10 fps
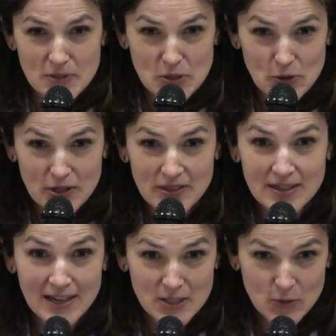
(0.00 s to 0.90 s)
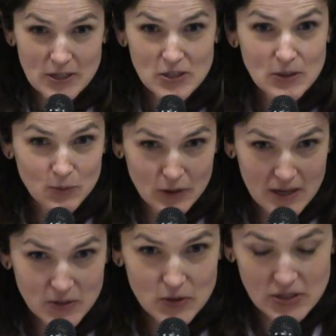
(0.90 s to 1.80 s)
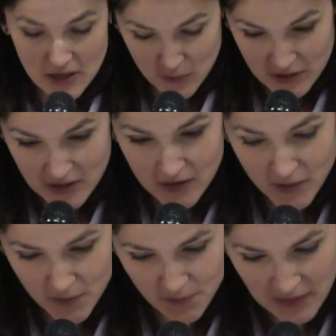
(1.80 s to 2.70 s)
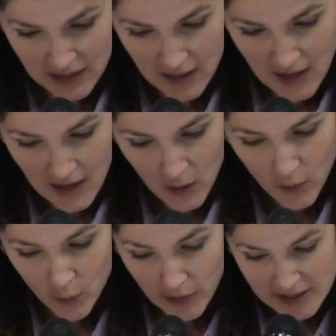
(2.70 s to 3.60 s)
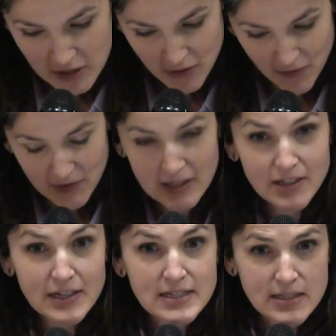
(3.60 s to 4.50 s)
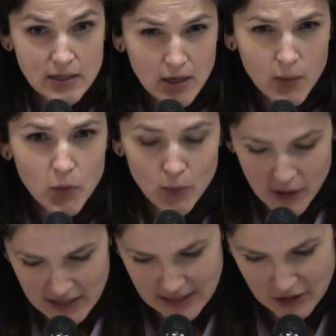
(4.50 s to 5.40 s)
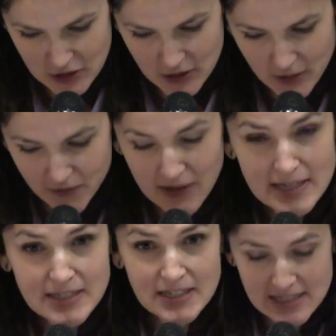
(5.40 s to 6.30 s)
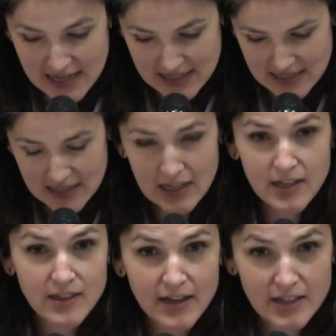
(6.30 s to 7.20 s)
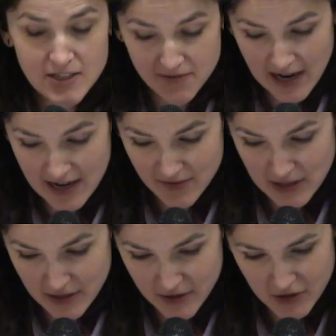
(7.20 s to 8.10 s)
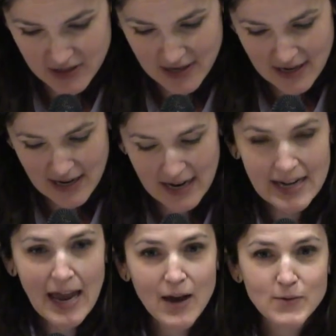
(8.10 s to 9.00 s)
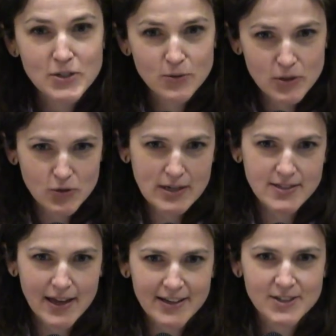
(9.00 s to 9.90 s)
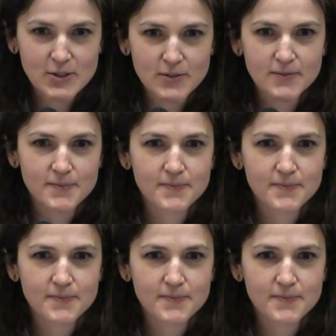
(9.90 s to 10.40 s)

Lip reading: Jordan, the next question will also start with you. What do you feel is the #1 issue facing Tennessee in the next 5 years, and how would you address that issue?